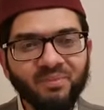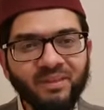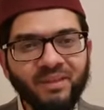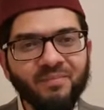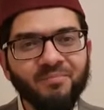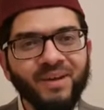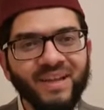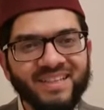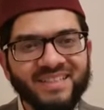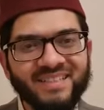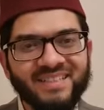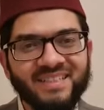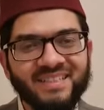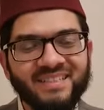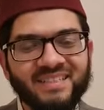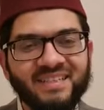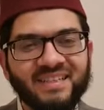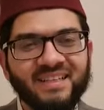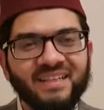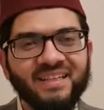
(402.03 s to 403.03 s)
bless
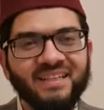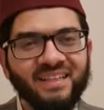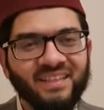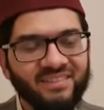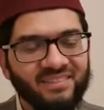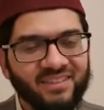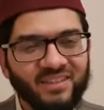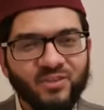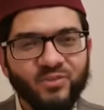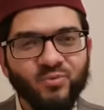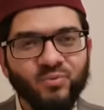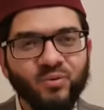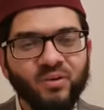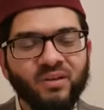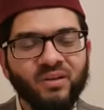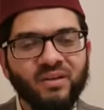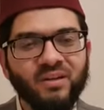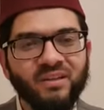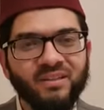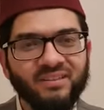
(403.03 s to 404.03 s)
us in this
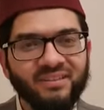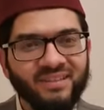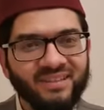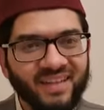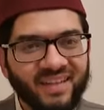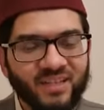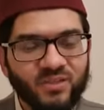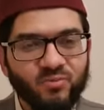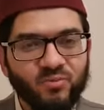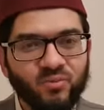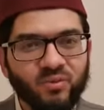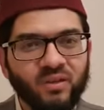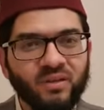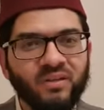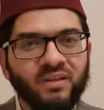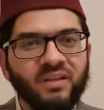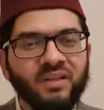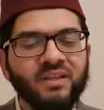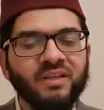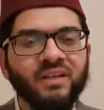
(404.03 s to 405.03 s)
world and in the next
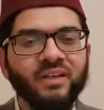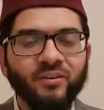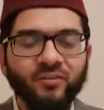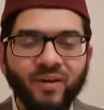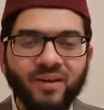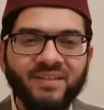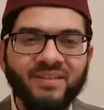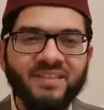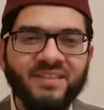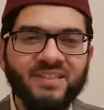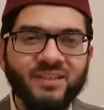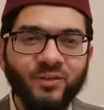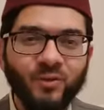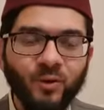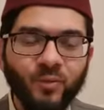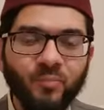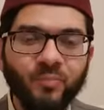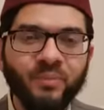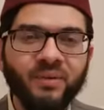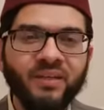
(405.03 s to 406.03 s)
world, grant us the
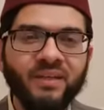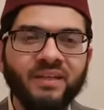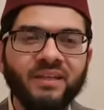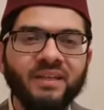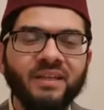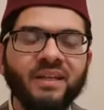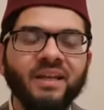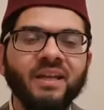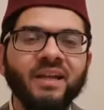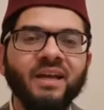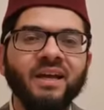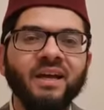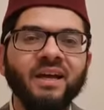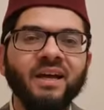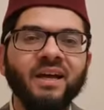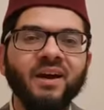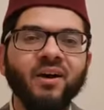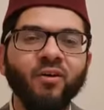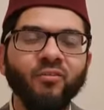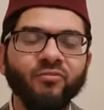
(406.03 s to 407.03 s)
company
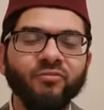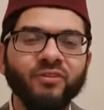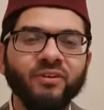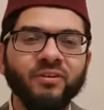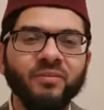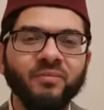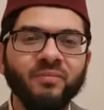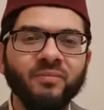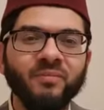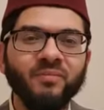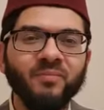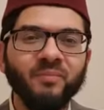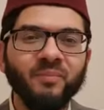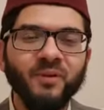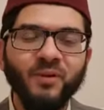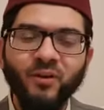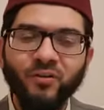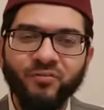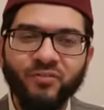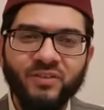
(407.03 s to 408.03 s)
of the
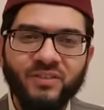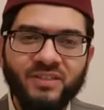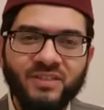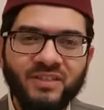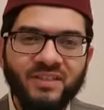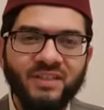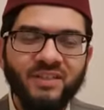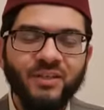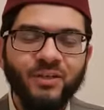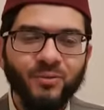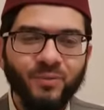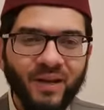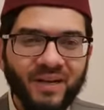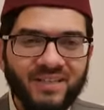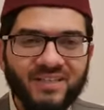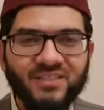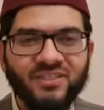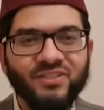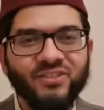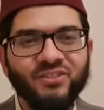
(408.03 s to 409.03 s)
beloved
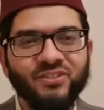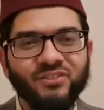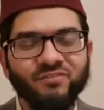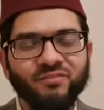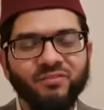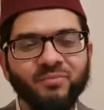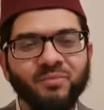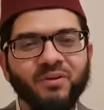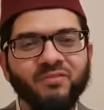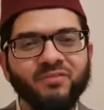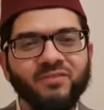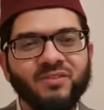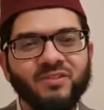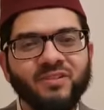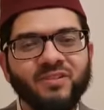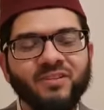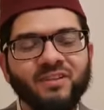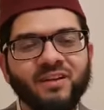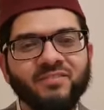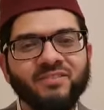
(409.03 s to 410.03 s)
grandsons of the Prophet
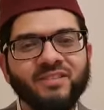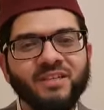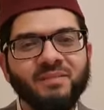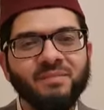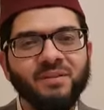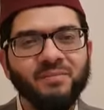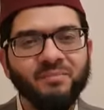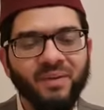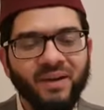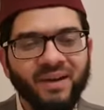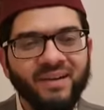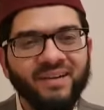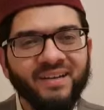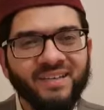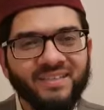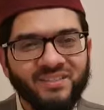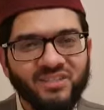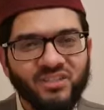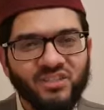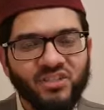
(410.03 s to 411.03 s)
sallallahu alaihi wasallam in
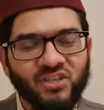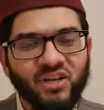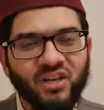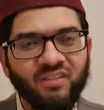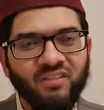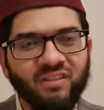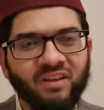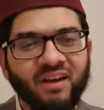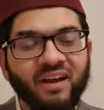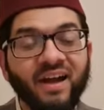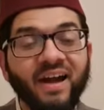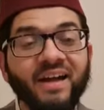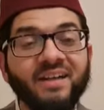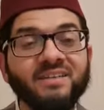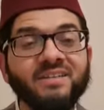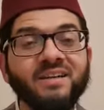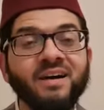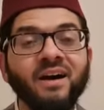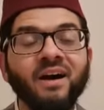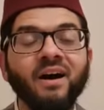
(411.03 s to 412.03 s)
paradise, inshallah.
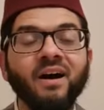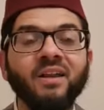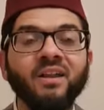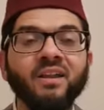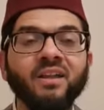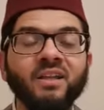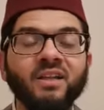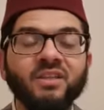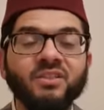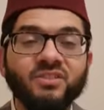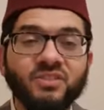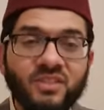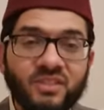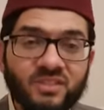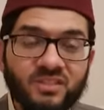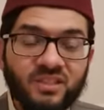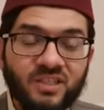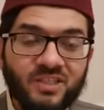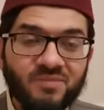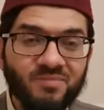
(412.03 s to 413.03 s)
And our
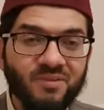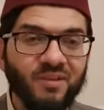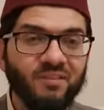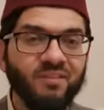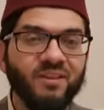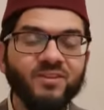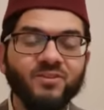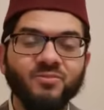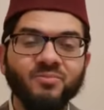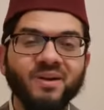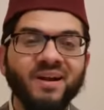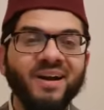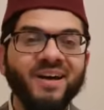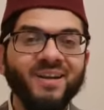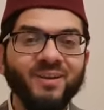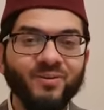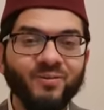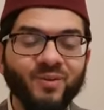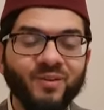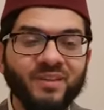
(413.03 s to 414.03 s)
sisters, may Allah
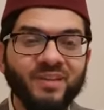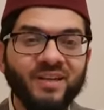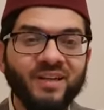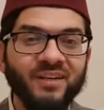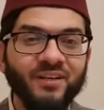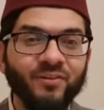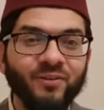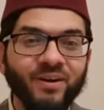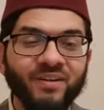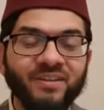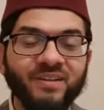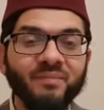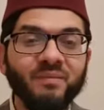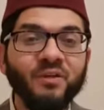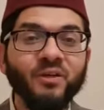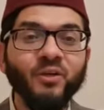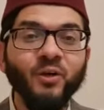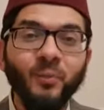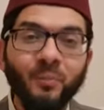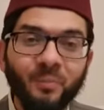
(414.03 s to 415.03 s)
subhanahu wa ta'ala grant them the
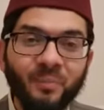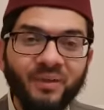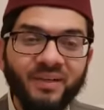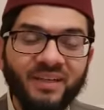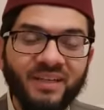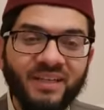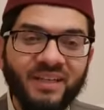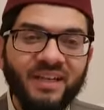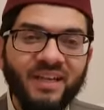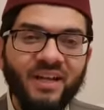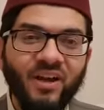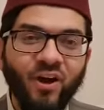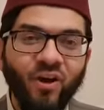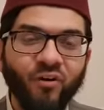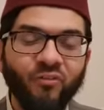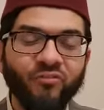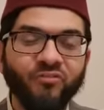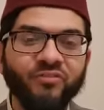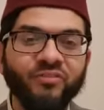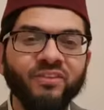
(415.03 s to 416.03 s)
company
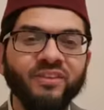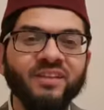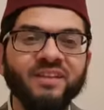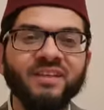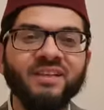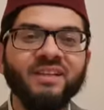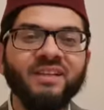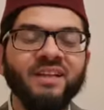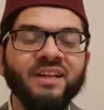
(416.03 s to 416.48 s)
of the